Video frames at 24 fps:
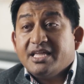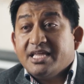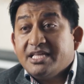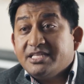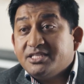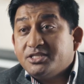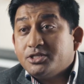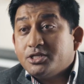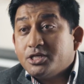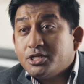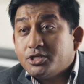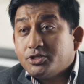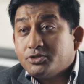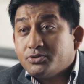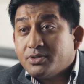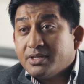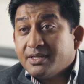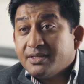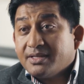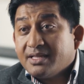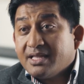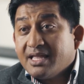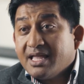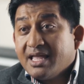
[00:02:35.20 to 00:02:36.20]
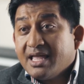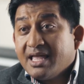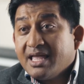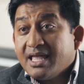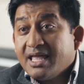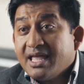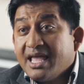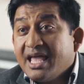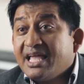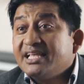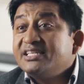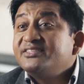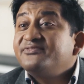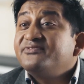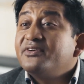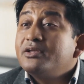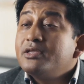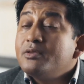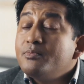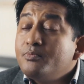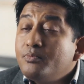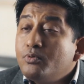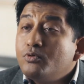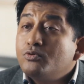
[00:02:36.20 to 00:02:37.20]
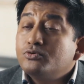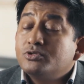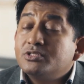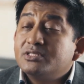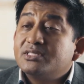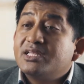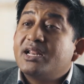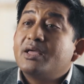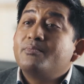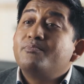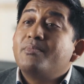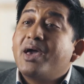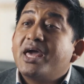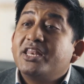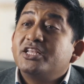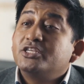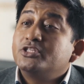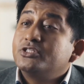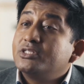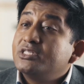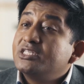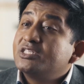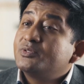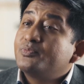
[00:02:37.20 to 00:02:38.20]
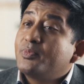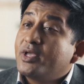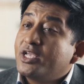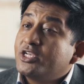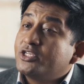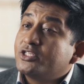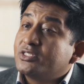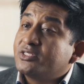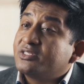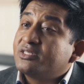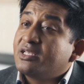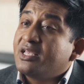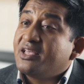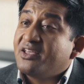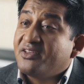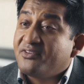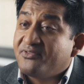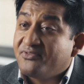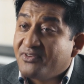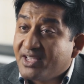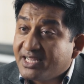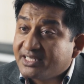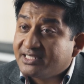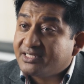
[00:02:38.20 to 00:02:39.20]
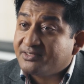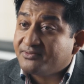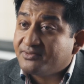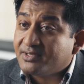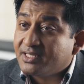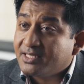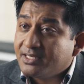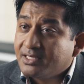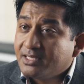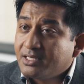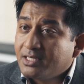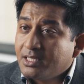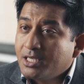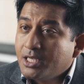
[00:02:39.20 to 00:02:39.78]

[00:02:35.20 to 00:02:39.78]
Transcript: in surgery. And it's very important that I manage these patients effectively.